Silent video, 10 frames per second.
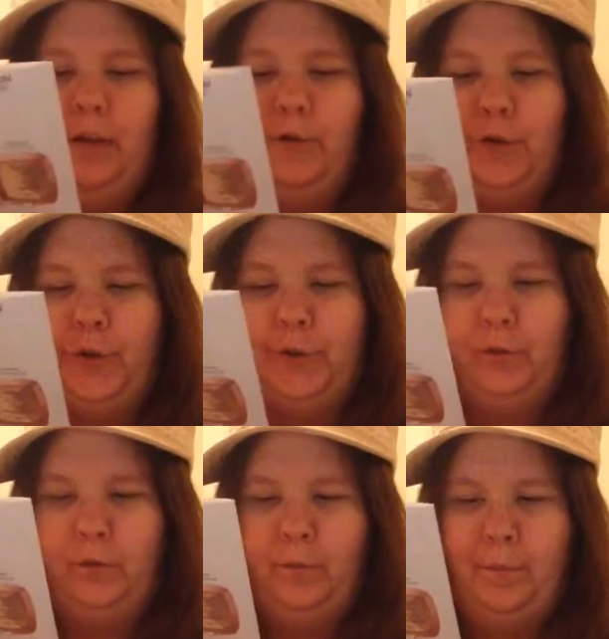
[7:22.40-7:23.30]

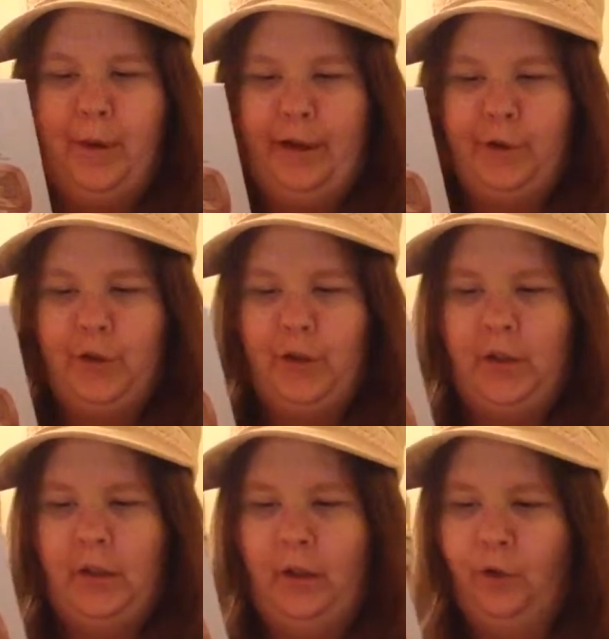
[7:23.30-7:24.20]
True Matte
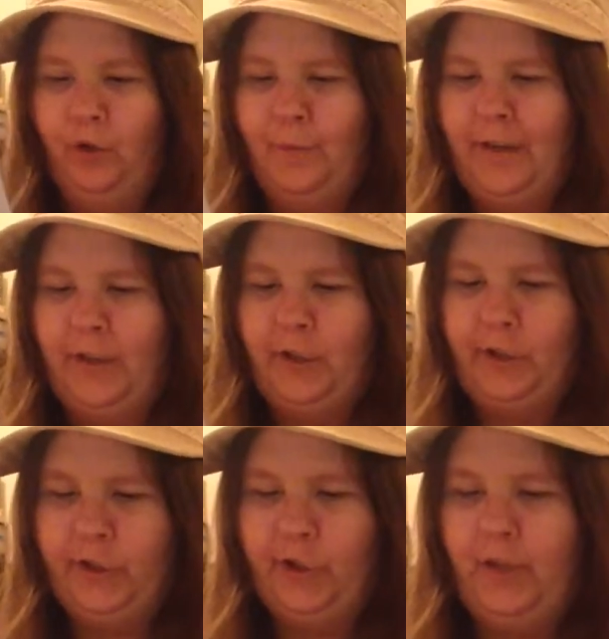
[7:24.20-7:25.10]
Lumi
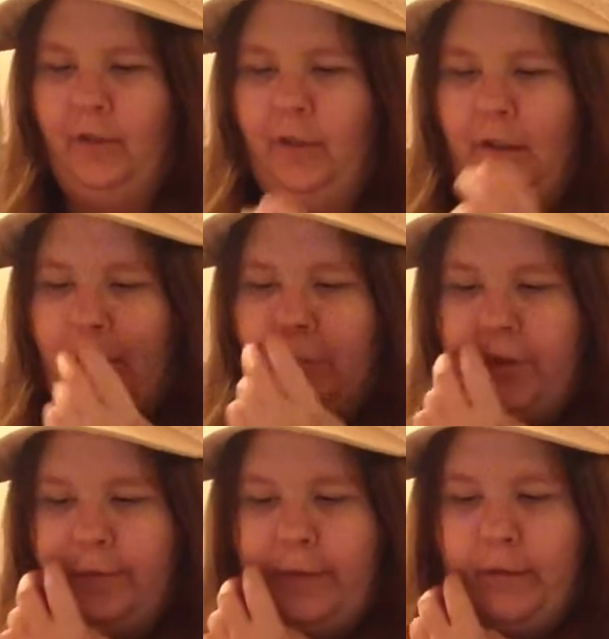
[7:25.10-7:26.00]
Cushion Liquid
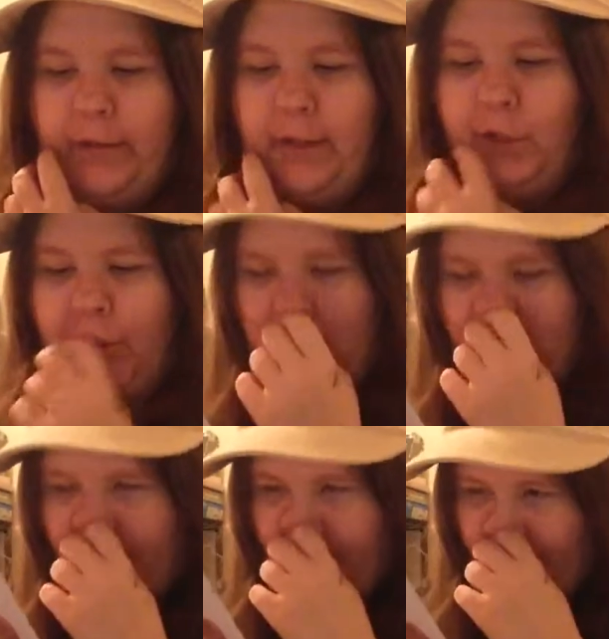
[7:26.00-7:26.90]
Foundation.
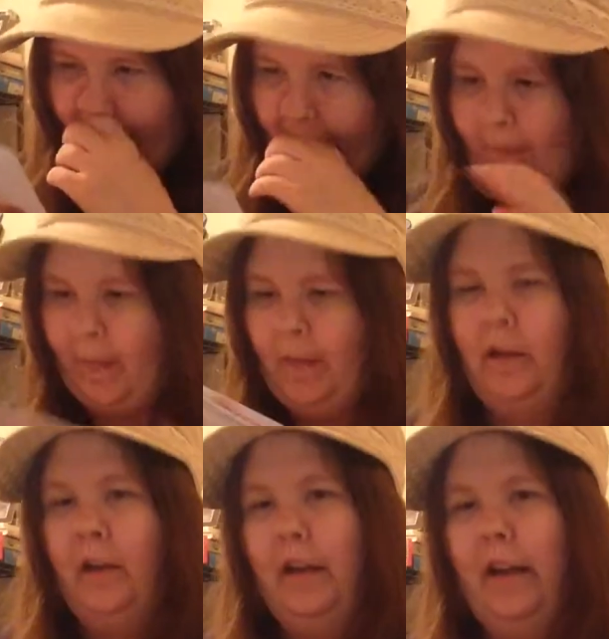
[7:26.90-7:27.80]

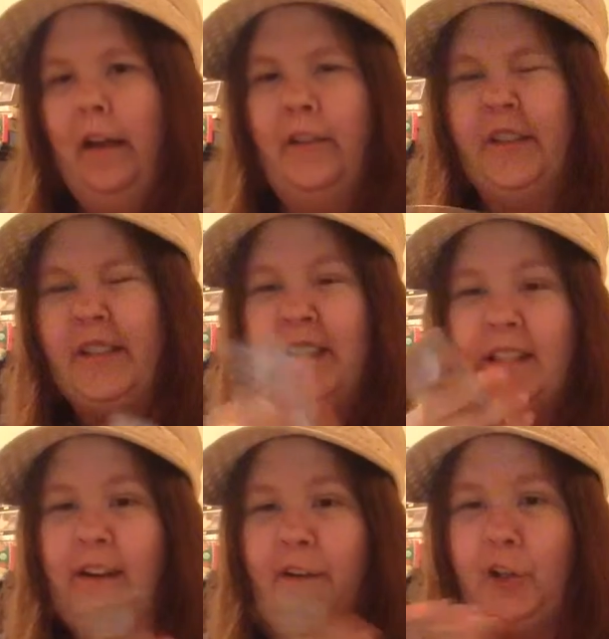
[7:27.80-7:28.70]
And this is
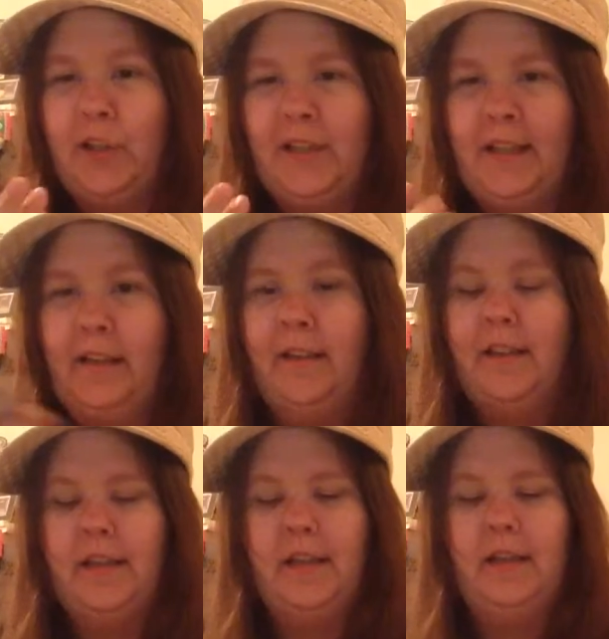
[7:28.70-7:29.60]
not her
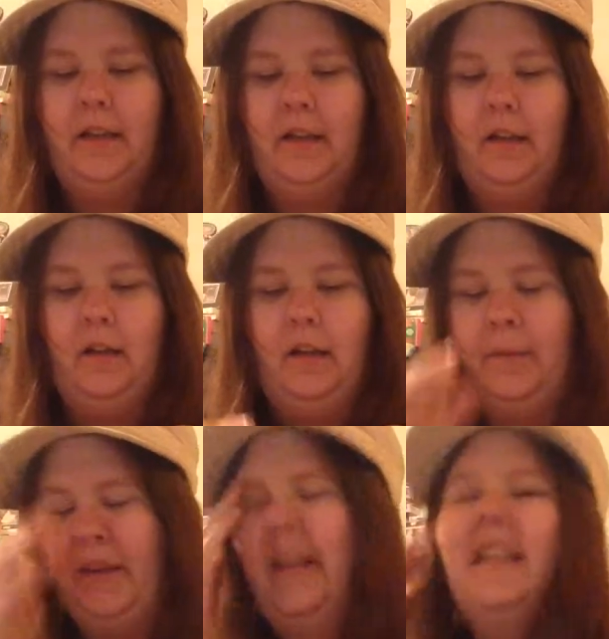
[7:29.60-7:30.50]
scent. I
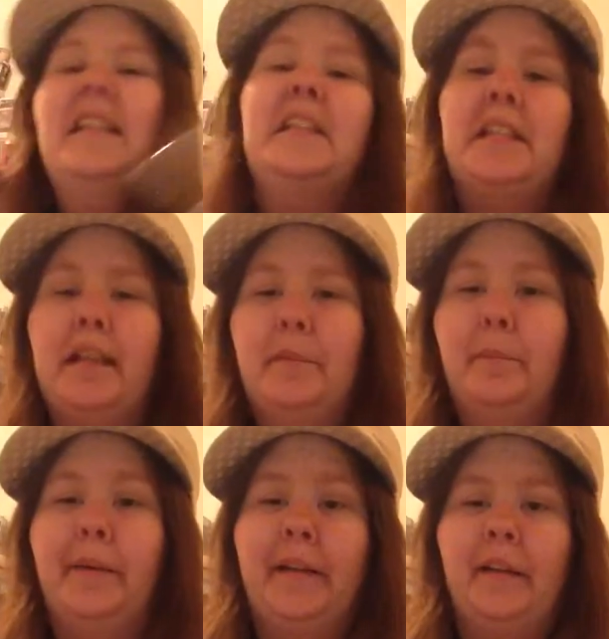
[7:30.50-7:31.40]
mean, not scent,
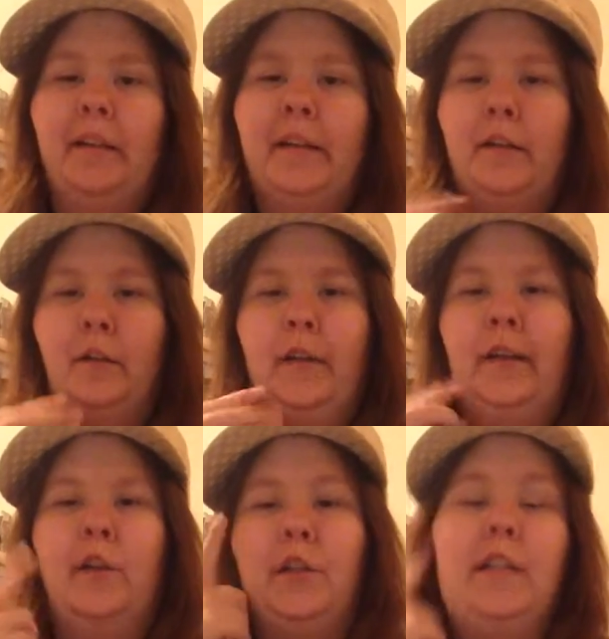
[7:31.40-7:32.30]
but you know,
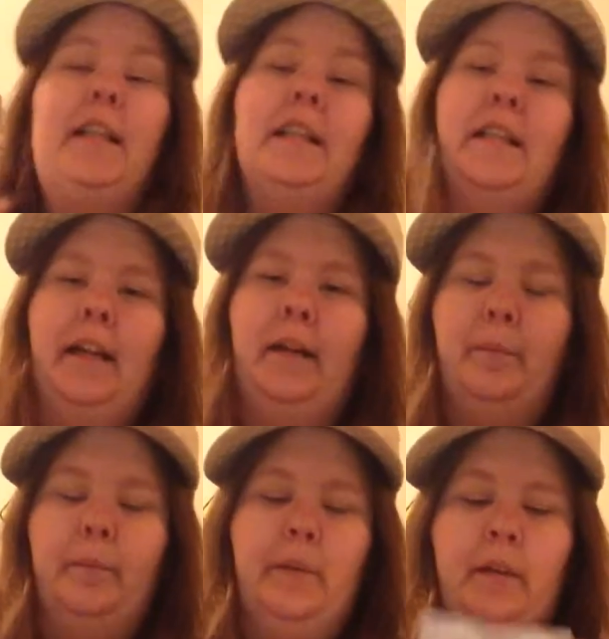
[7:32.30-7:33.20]
like her skin
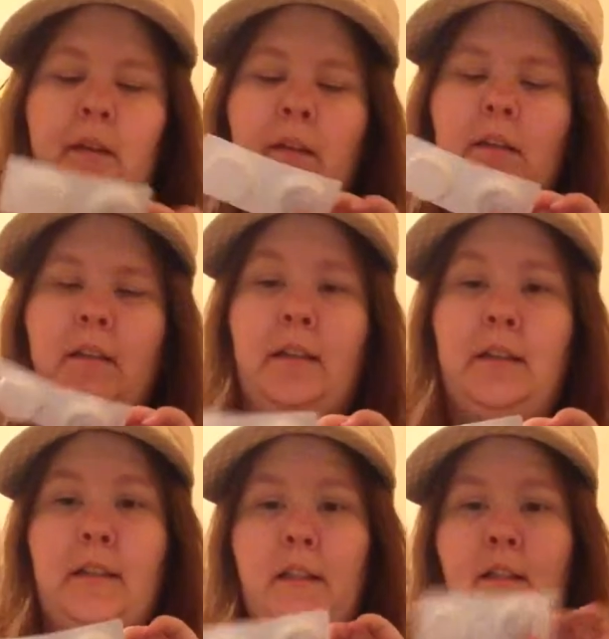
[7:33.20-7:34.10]
type.
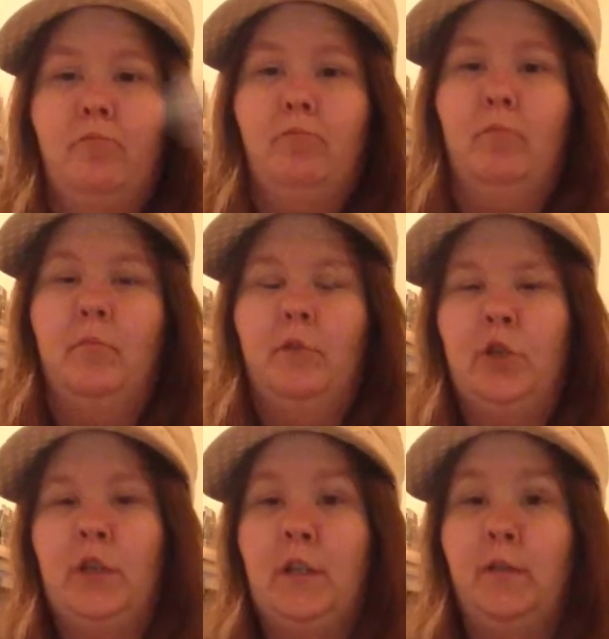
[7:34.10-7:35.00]
Because
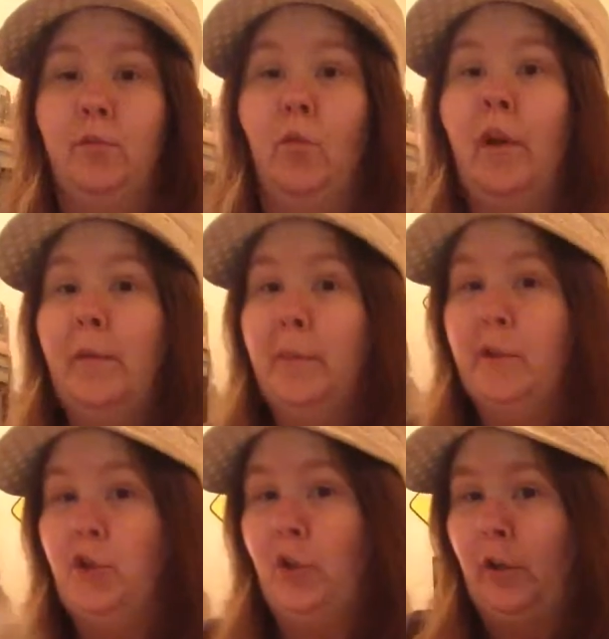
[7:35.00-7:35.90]
she's way
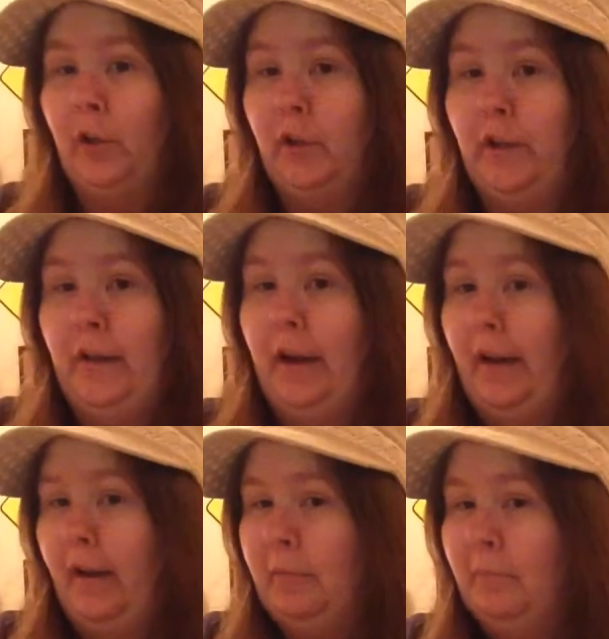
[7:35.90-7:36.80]
much darker than I
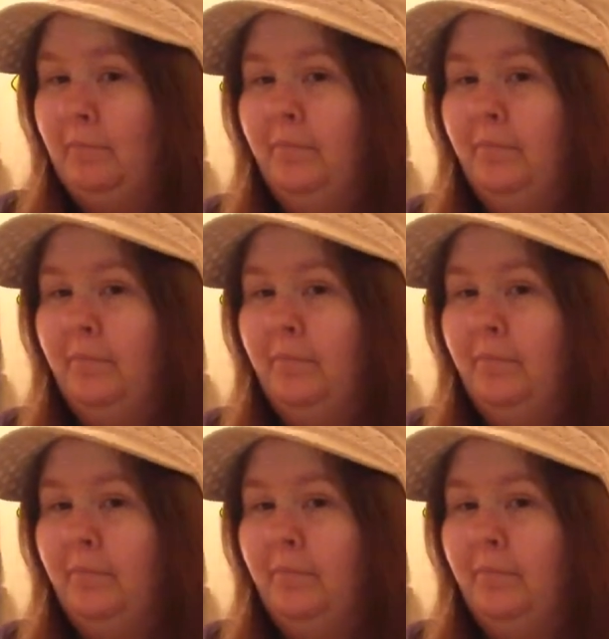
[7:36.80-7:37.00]
am.